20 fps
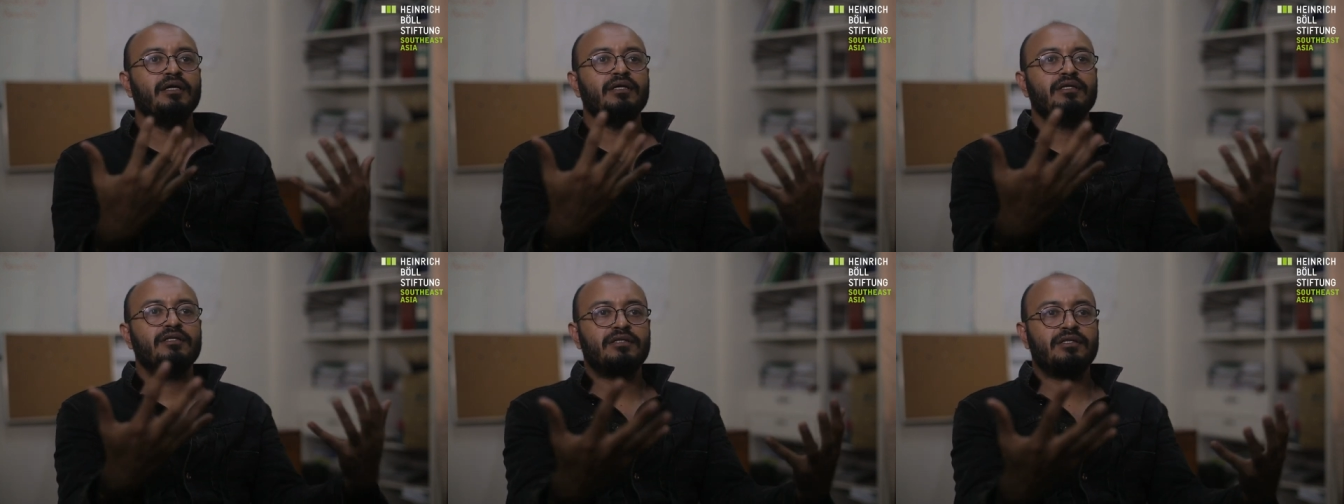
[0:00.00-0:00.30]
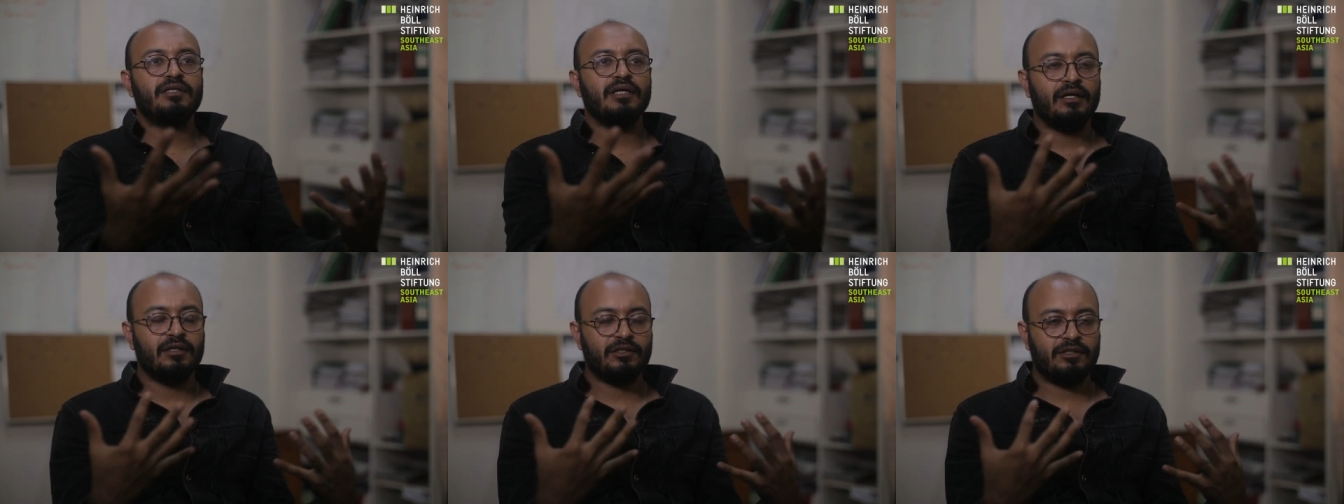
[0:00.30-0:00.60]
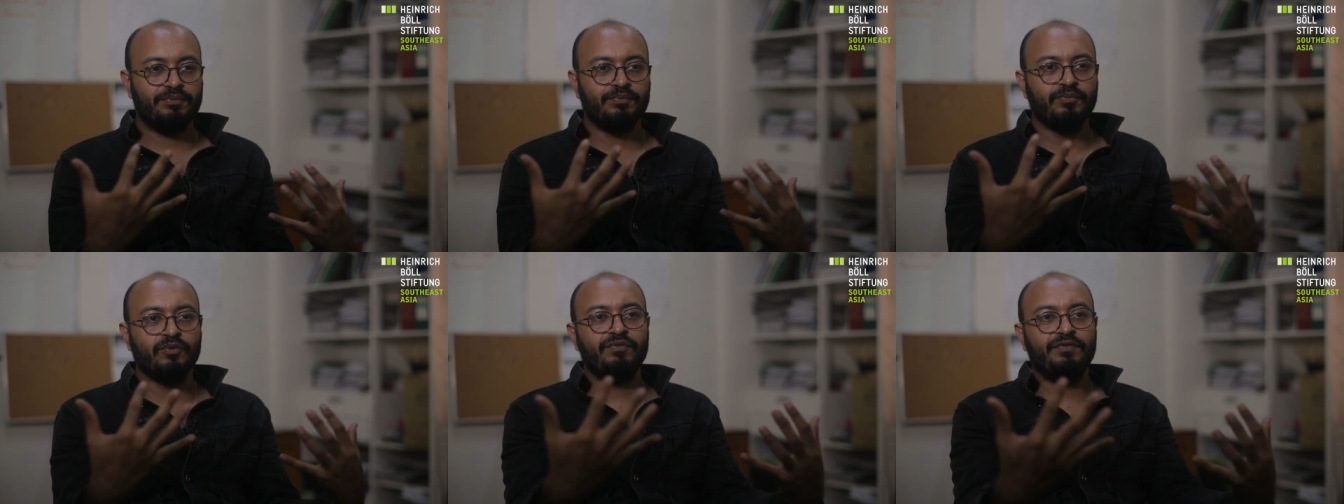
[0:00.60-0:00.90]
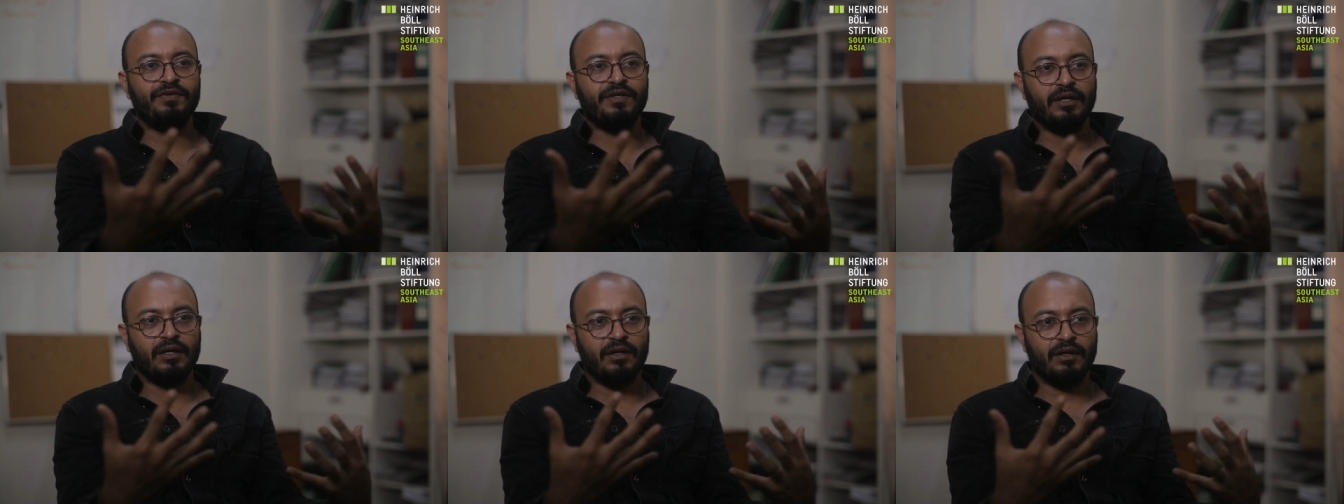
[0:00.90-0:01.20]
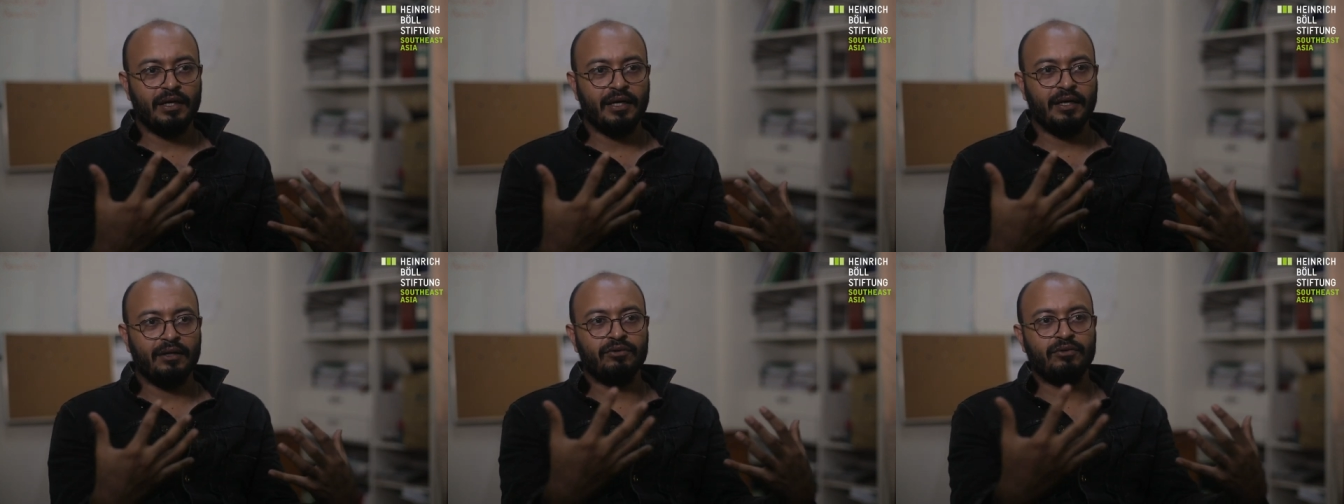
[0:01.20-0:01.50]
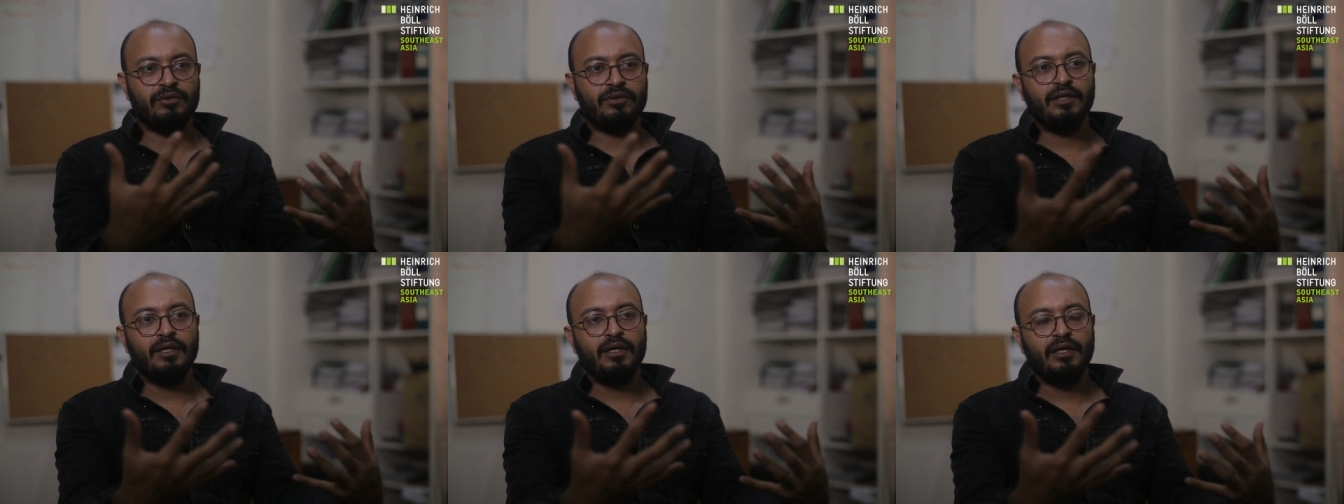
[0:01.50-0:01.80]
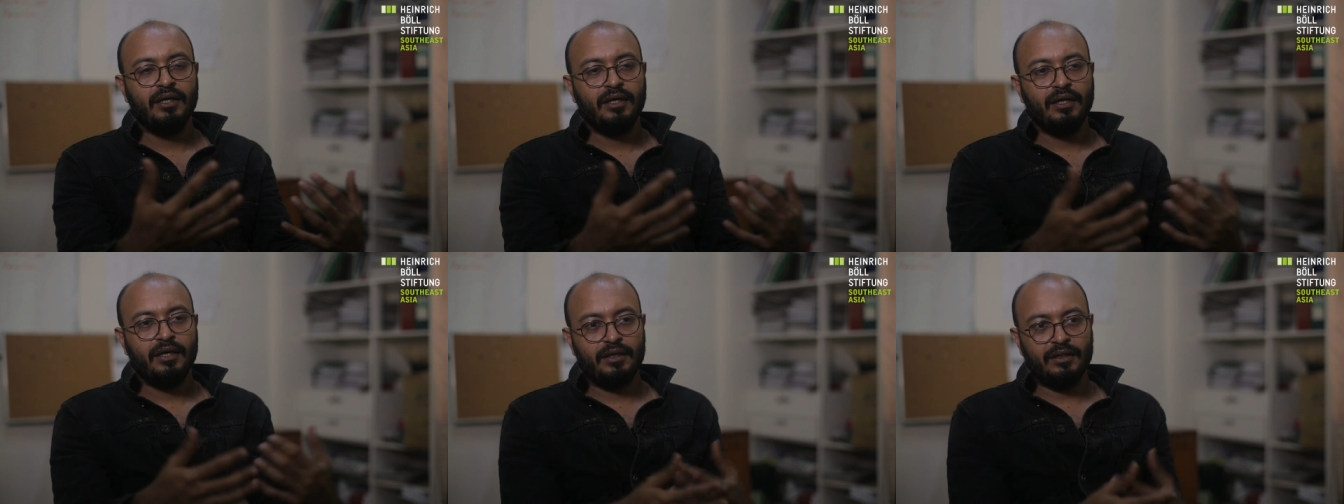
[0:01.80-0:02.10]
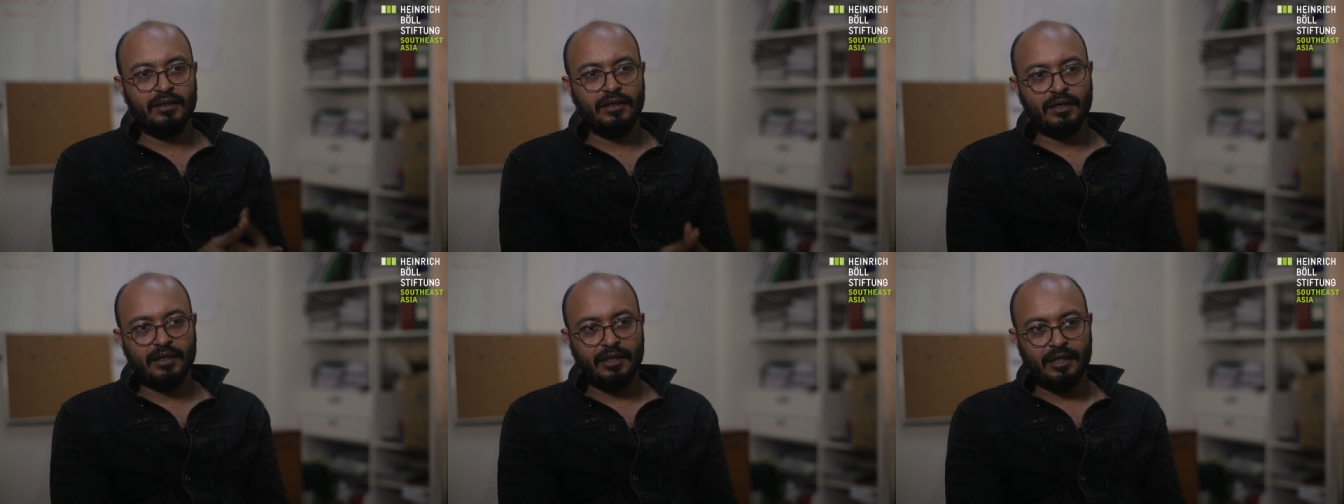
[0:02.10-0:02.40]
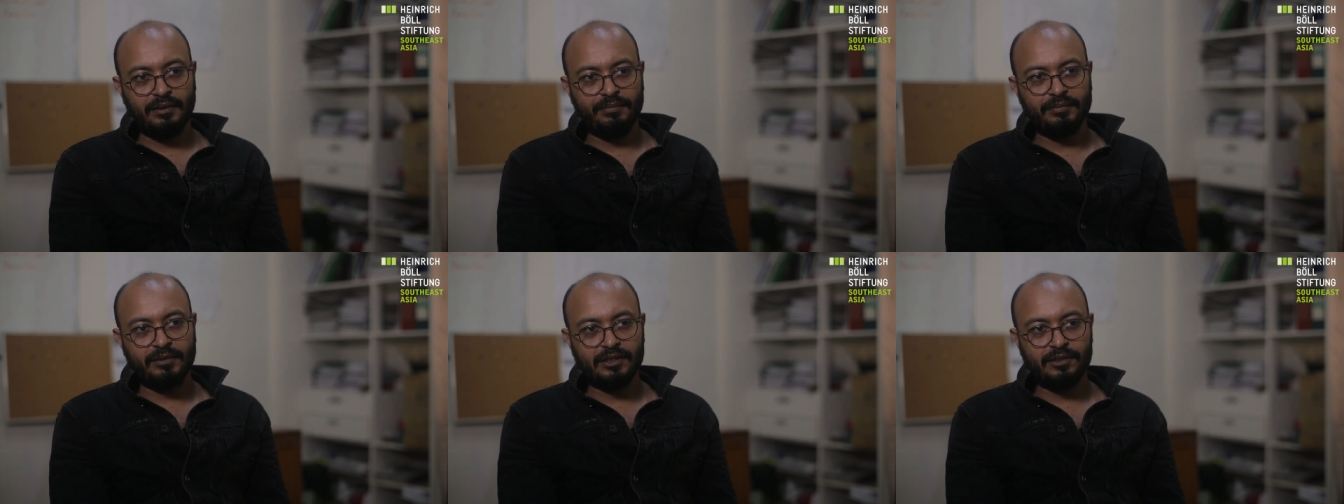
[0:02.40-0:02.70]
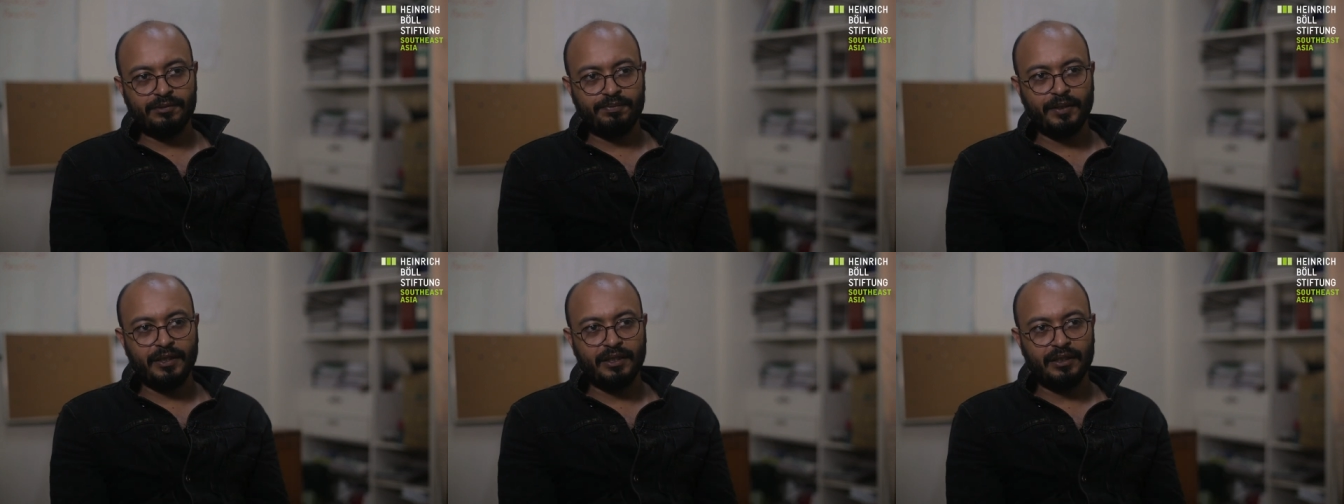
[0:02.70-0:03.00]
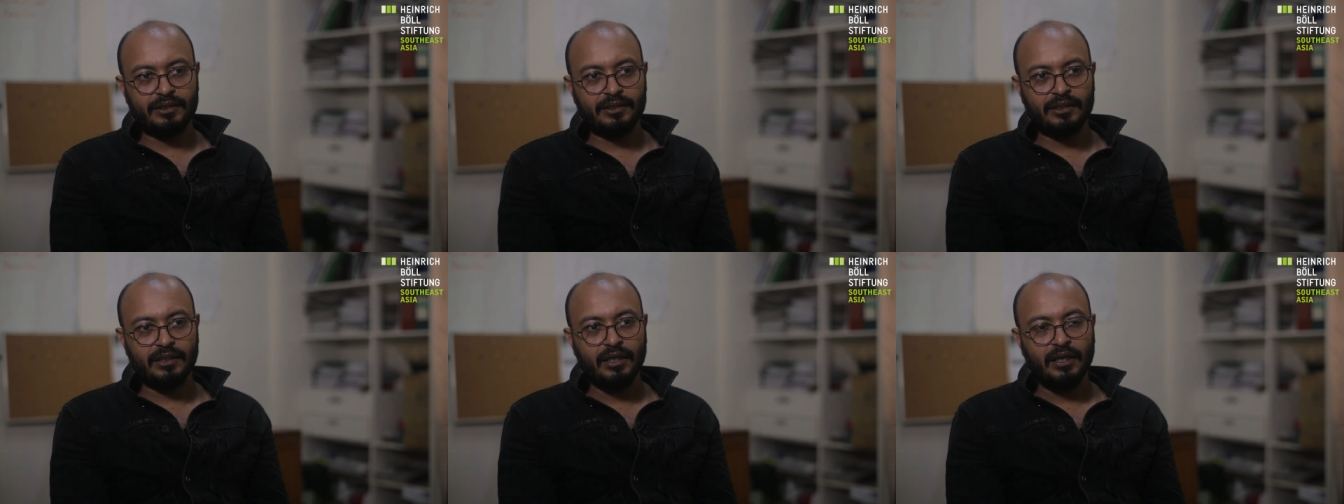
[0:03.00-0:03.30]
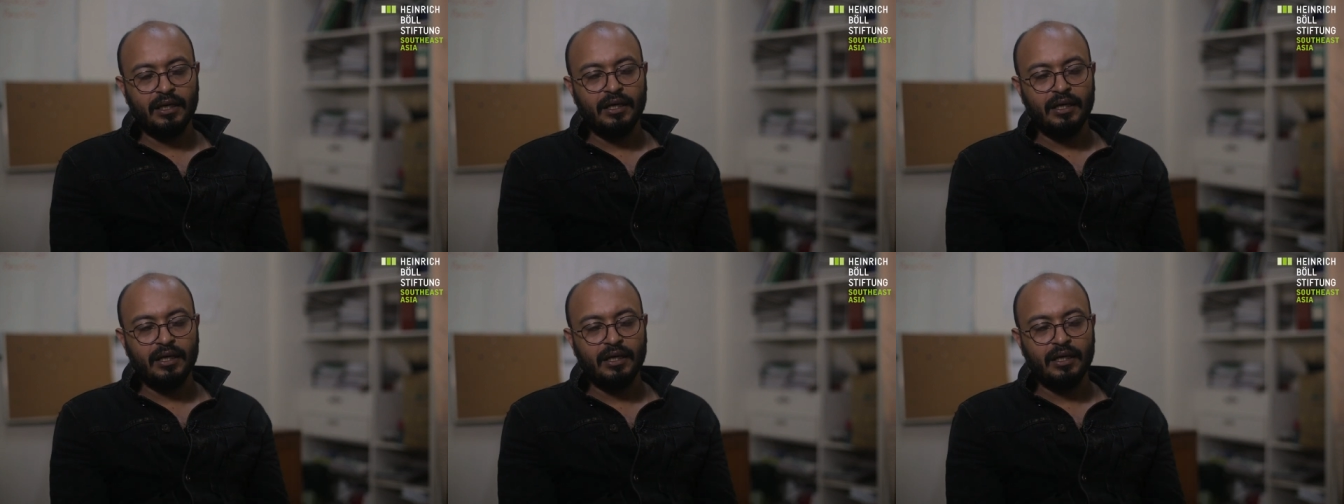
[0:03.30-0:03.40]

starts moving around in the climate space.